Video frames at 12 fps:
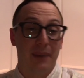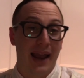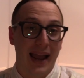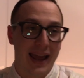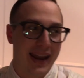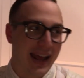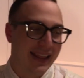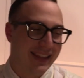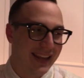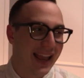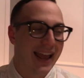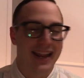bad at
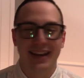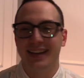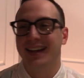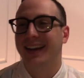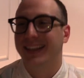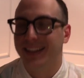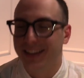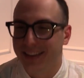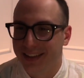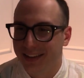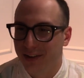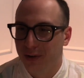the end, that
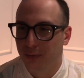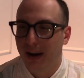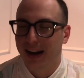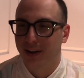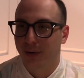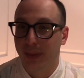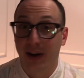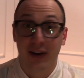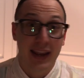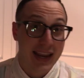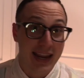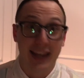the director there
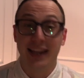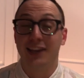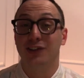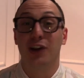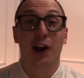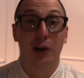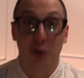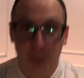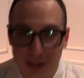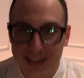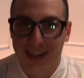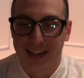is not a
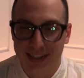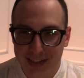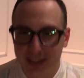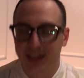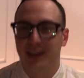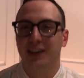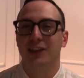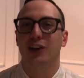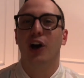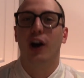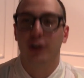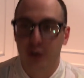coincidence. It's a, it's a
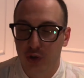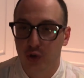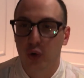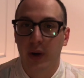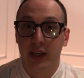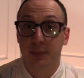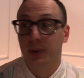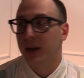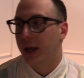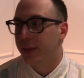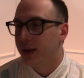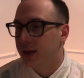conscious choice. But
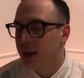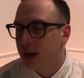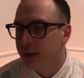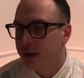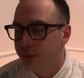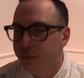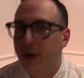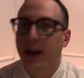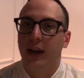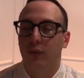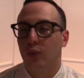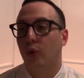I think think the
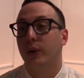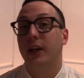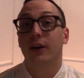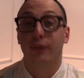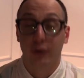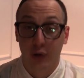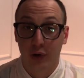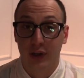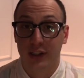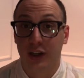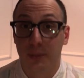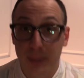defining role here for her
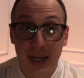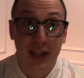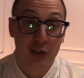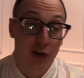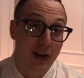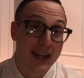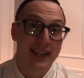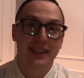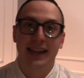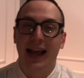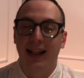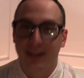as a comedic star is
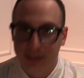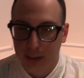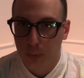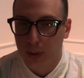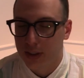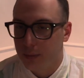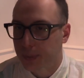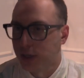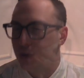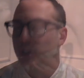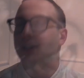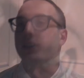Galaxy Quest because she